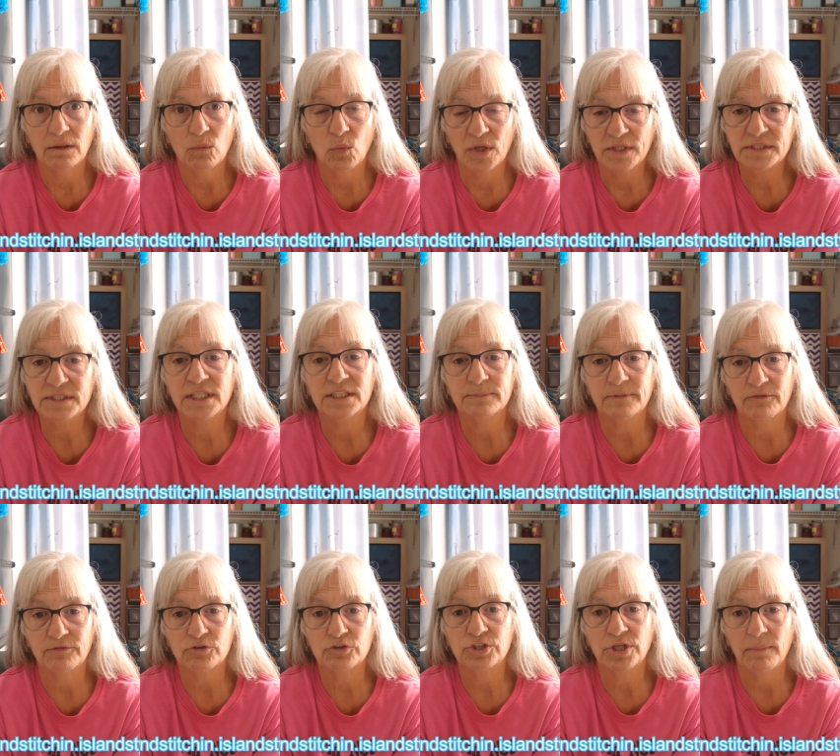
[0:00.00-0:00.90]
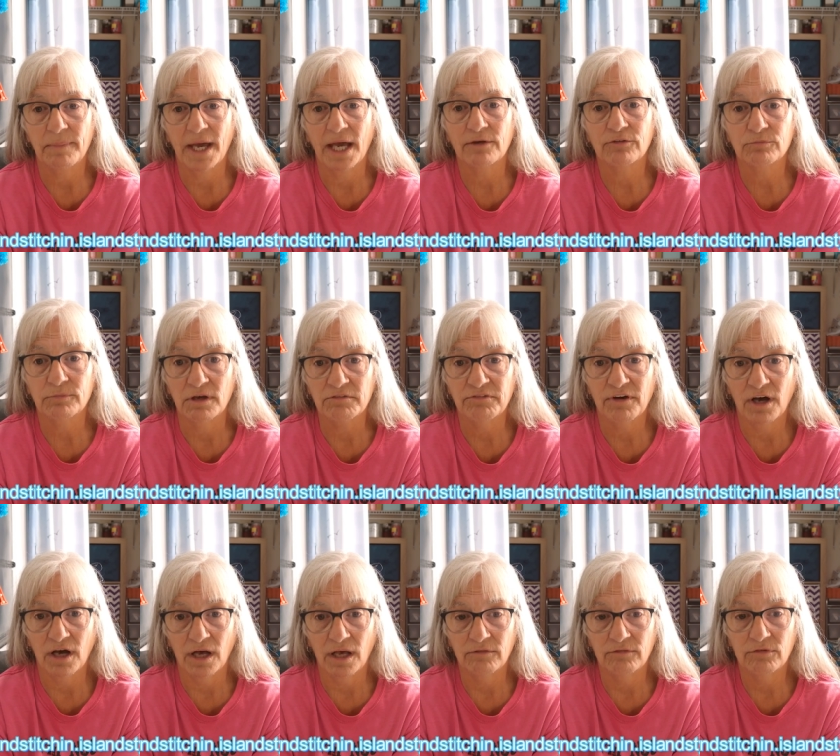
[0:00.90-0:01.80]
Wednesday's my first day back for my
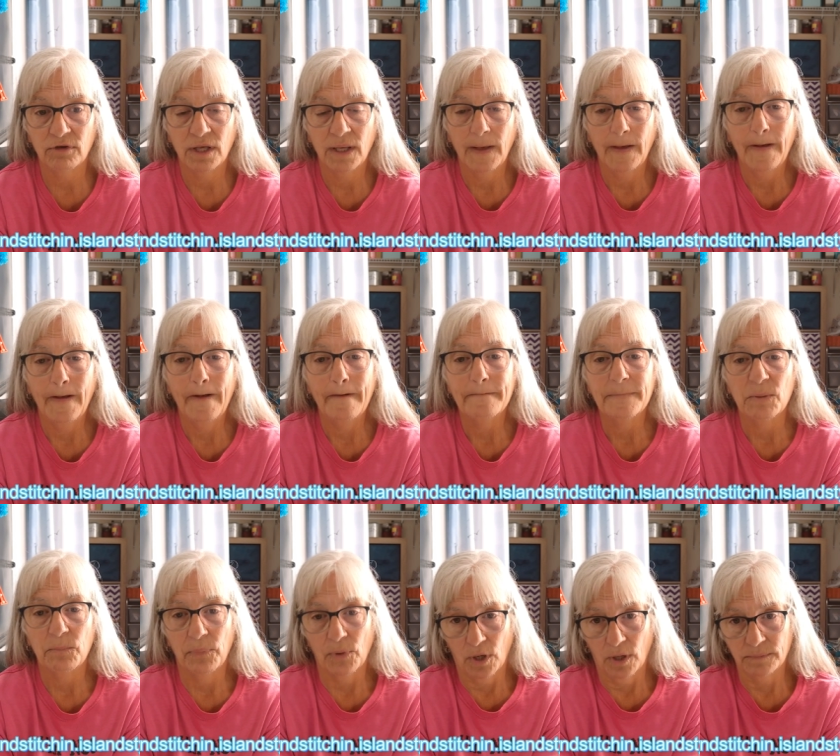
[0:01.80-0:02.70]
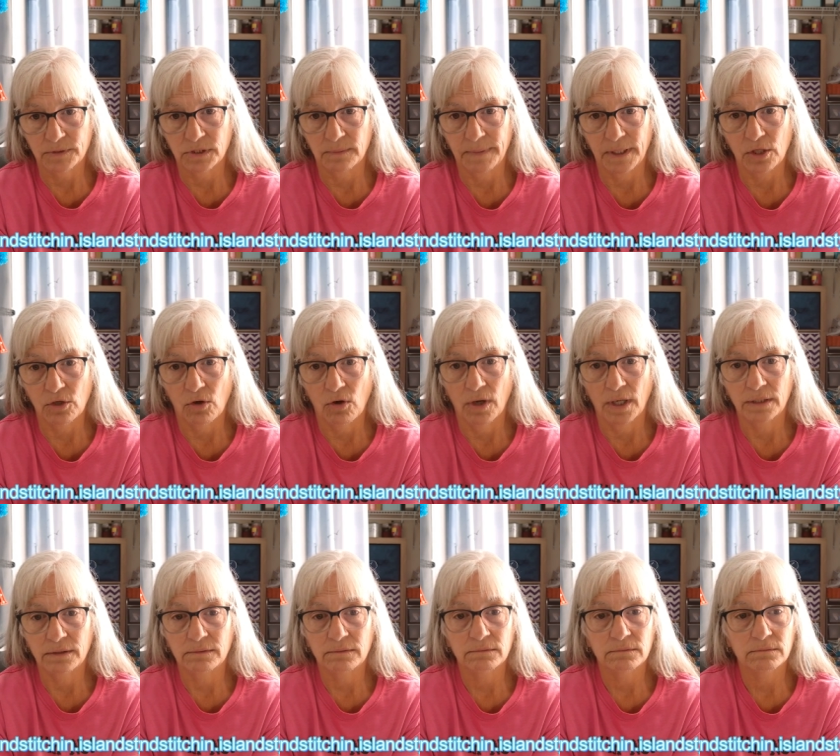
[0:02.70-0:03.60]
five, but Barb's going to be
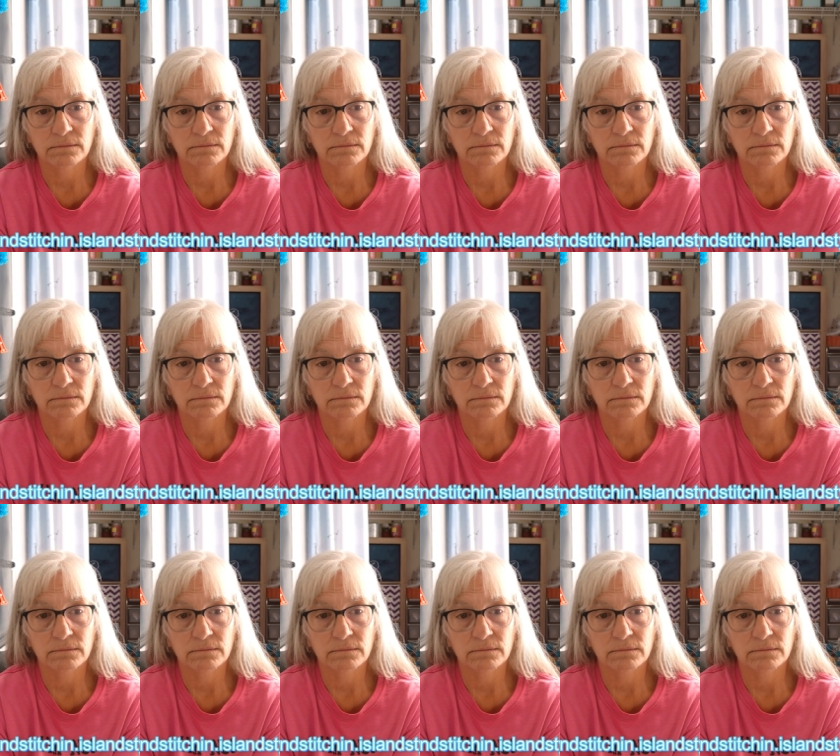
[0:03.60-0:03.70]
gone